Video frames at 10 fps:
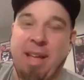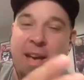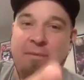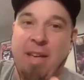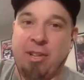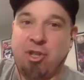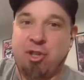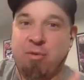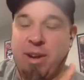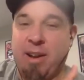they have that
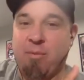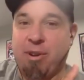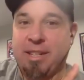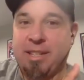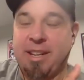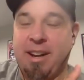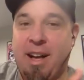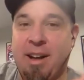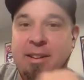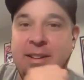tree where you sit
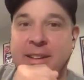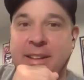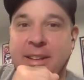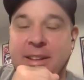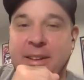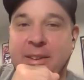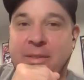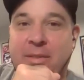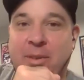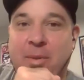on
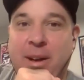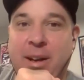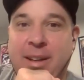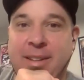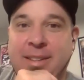for uh